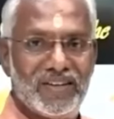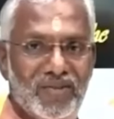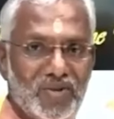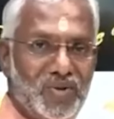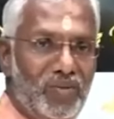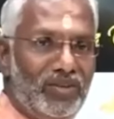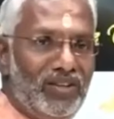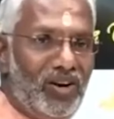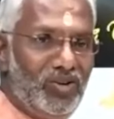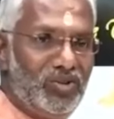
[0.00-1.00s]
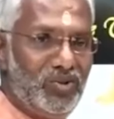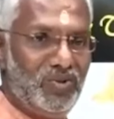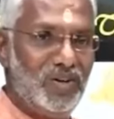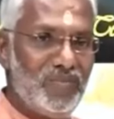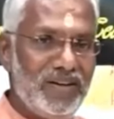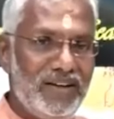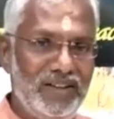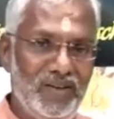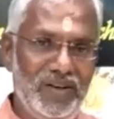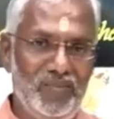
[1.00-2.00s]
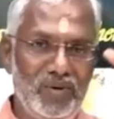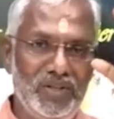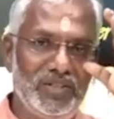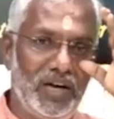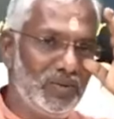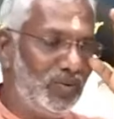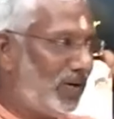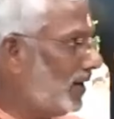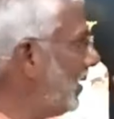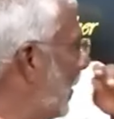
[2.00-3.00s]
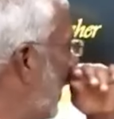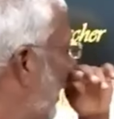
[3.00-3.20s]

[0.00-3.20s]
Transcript: Vishwamitra also would have been like, hey, Munishardula.